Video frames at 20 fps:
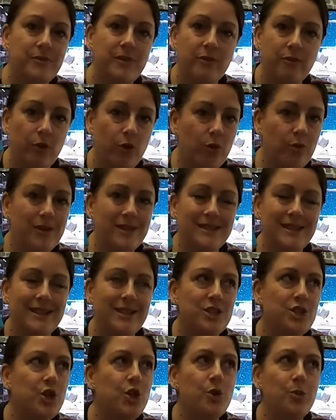They're always
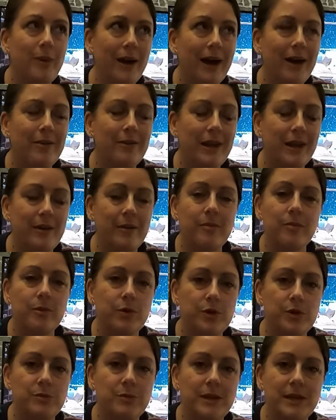like £2 now in
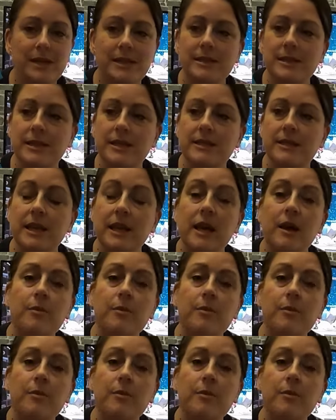most places.